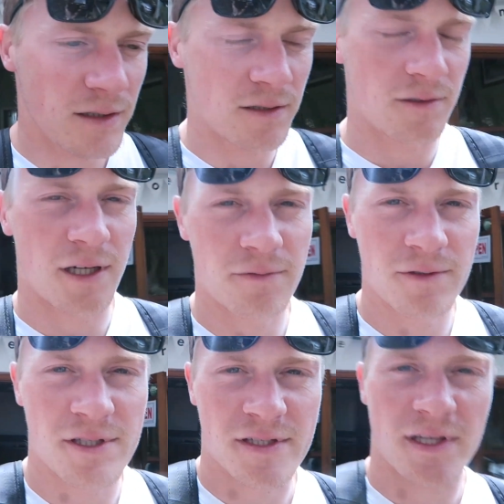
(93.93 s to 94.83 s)
Alright,
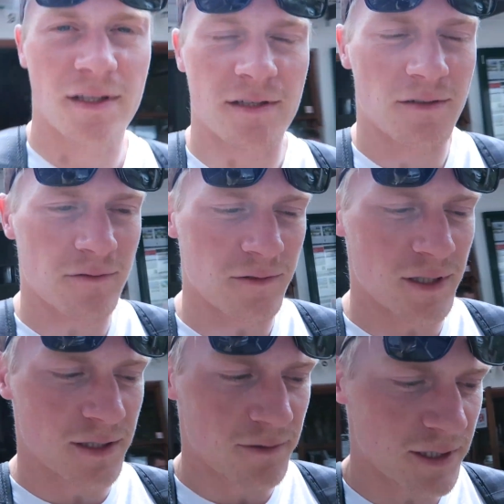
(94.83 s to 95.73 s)
we just had a
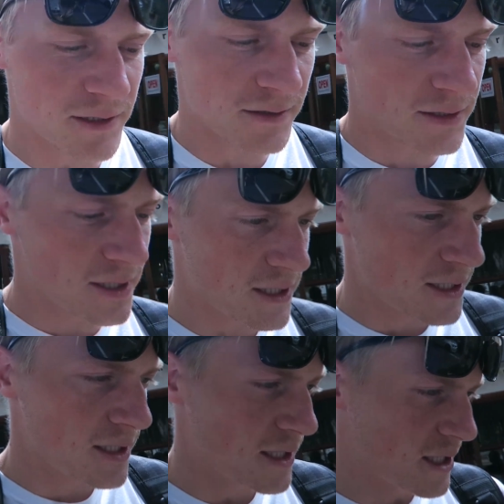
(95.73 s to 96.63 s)
really, really good
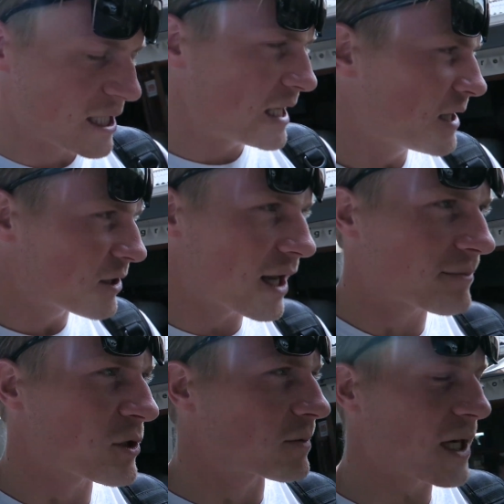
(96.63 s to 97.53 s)

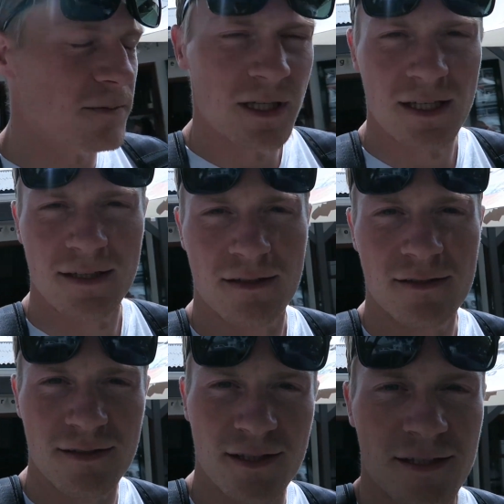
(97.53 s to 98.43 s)
laptop club
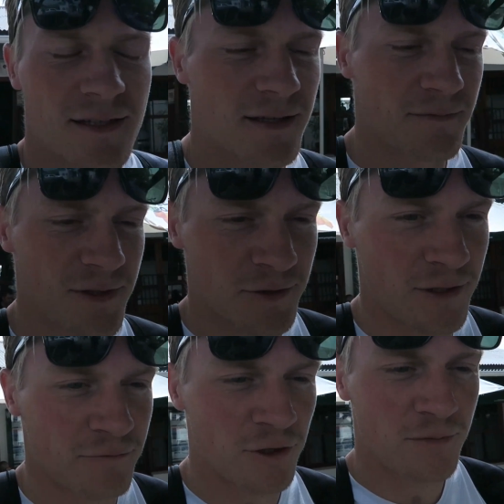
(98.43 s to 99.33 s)
in um, the
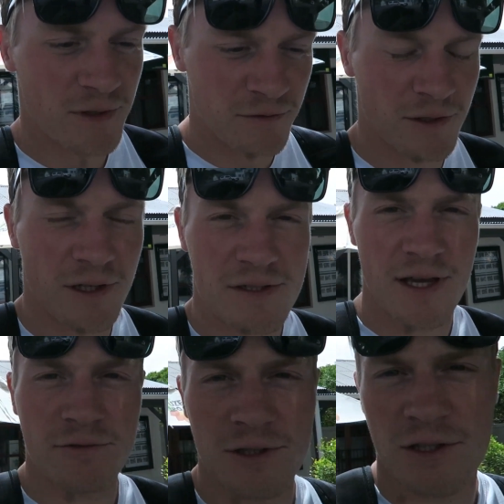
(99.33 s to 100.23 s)
green room. If you guys
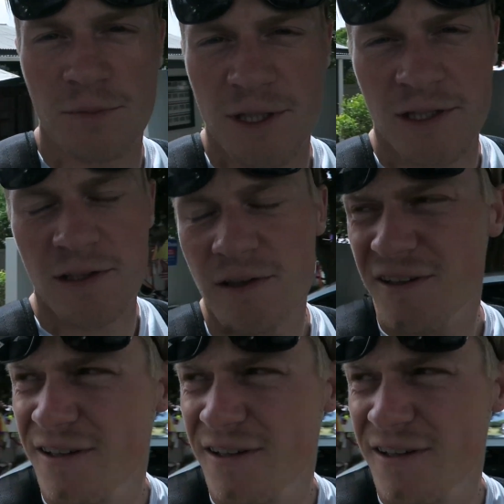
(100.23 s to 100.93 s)
are ever in Kommetjie.